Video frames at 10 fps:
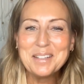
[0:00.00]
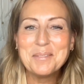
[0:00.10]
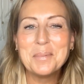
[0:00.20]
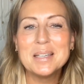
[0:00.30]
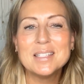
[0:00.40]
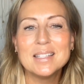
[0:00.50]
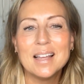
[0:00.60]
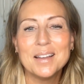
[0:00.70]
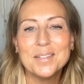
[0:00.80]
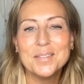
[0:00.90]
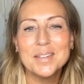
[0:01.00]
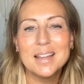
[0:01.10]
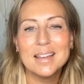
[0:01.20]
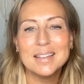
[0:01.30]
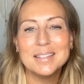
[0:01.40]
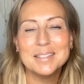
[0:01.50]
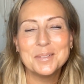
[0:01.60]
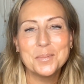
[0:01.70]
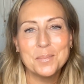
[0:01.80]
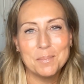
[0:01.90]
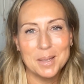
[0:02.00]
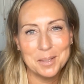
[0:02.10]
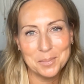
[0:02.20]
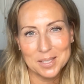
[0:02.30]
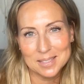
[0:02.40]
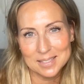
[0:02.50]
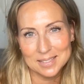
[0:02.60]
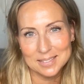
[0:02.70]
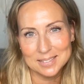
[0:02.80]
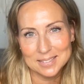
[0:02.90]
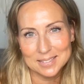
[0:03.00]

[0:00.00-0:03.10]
Much love and many blessings.